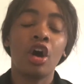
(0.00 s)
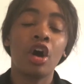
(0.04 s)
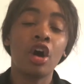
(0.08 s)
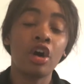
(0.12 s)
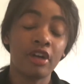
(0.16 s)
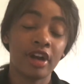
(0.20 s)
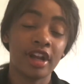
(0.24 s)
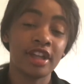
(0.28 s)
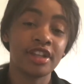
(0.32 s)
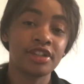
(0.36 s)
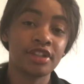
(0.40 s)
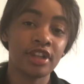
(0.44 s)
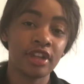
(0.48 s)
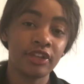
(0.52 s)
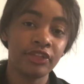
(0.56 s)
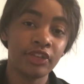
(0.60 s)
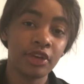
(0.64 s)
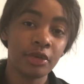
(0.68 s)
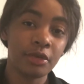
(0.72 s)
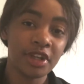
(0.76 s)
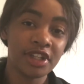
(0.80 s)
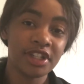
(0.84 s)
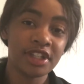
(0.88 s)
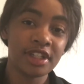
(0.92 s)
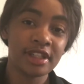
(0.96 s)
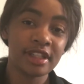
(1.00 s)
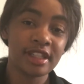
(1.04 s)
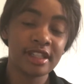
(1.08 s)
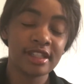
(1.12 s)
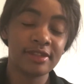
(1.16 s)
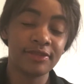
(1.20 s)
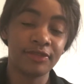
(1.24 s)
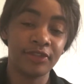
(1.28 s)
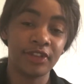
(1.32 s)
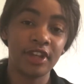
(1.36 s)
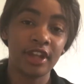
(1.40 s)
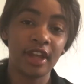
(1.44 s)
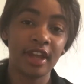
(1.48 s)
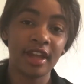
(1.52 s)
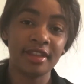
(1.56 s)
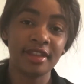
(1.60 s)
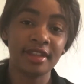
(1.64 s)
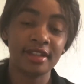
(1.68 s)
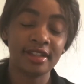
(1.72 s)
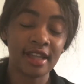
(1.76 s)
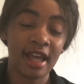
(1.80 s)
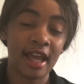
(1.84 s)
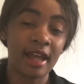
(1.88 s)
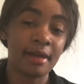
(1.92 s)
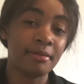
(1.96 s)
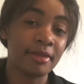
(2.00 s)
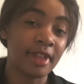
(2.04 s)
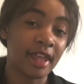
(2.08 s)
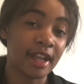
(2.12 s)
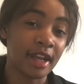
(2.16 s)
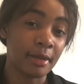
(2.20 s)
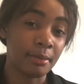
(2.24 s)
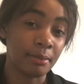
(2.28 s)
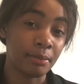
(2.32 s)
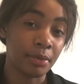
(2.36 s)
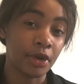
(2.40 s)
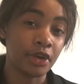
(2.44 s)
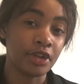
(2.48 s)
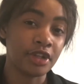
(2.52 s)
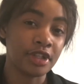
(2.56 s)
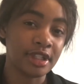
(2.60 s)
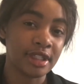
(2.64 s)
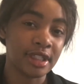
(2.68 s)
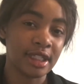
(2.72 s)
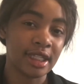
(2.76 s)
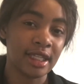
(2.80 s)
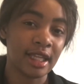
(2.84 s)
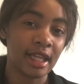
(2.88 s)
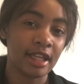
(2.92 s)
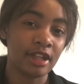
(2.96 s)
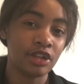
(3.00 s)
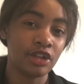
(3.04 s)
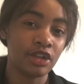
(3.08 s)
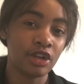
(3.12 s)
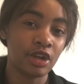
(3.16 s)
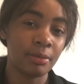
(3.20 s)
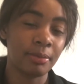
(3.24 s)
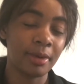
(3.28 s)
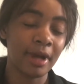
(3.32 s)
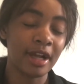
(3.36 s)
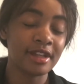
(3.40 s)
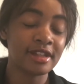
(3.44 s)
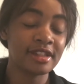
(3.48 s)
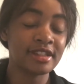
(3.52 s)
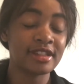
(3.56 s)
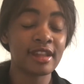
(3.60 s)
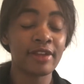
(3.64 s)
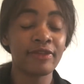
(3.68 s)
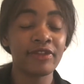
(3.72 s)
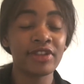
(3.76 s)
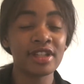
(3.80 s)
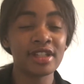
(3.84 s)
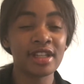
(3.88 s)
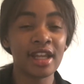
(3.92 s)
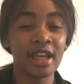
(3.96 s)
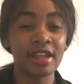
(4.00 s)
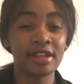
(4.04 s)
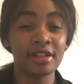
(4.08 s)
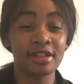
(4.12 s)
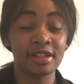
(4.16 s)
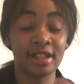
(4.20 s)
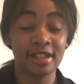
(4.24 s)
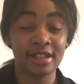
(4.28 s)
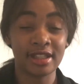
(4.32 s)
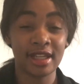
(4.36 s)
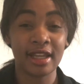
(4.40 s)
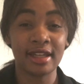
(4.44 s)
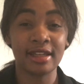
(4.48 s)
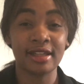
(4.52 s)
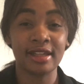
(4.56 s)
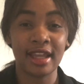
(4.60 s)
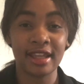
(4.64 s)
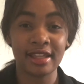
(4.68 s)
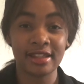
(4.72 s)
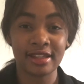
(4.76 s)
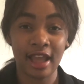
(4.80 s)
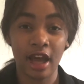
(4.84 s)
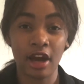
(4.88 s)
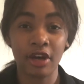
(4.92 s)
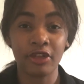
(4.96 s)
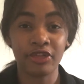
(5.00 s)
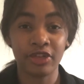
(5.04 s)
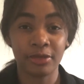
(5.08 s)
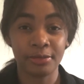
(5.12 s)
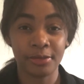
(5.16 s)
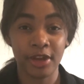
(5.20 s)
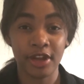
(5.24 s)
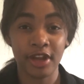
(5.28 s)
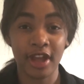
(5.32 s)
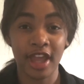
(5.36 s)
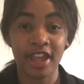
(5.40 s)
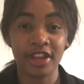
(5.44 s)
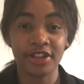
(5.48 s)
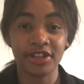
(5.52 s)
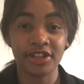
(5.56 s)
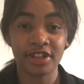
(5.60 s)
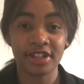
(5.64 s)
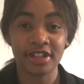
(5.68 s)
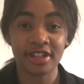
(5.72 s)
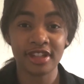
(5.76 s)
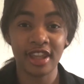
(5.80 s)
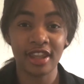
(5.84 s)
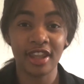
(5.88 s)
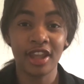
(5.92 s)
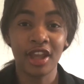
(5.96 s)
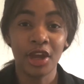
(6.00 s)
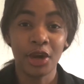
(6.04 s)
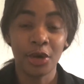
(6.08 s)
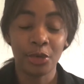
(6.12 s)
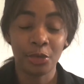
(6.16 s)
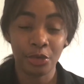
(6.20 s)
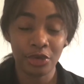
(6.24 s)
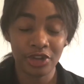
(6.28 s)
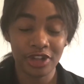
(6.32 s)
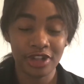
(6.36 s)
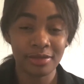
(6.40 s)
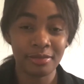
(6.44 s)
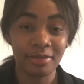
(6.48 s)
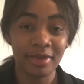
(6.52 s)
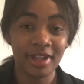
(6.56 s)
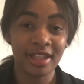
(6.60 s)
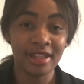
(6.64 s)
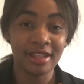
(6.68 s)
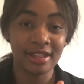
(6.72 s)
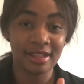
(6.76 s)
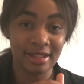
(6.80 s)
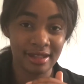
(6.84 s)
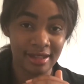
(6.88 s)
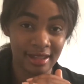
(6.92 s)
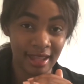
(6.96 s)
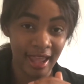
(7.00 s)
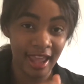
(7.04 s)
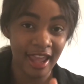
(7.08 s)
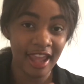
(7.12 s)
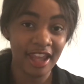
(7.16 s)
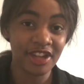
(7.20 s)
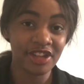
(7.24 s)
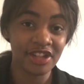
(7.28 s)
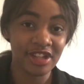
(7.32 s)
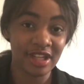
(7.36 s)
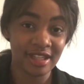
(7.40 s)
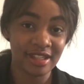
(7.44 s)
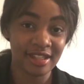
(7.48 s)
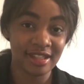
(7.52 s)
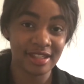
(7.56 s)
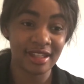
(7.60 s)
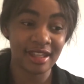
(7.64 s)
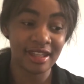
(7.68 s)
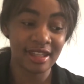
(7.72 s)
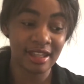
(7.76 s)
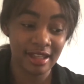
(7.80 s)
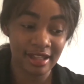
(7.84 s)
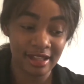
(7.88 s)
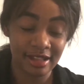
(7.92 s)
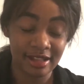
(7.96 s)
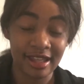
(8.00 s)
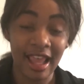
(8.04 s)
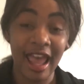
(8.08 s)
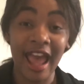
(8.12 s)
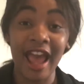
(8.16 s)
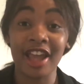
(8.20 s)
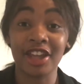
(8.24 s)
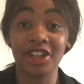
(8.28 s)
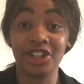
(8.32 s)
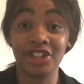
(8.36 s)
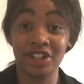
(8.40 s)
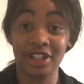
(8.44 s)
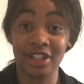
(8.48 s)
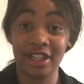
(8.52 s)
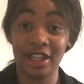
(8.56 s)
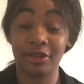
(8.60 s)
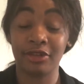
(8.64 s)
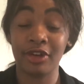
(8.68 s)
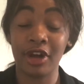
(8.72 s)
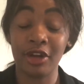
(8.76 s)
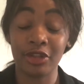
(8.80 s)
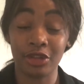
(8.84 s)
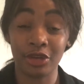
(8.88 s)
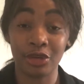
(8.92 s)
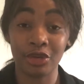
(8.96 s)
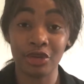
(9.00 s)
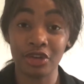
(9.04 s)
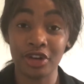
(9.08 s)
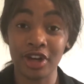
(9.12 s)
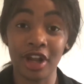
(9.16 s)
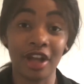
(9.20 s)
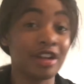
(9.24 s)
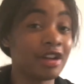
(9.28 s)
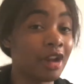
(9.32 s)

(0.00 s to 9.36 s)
Alright, so if you're watching this video at the time that I'm posting it, you're about 7 days to 10 days out from your HSC, which means the HSC is actually around the corner.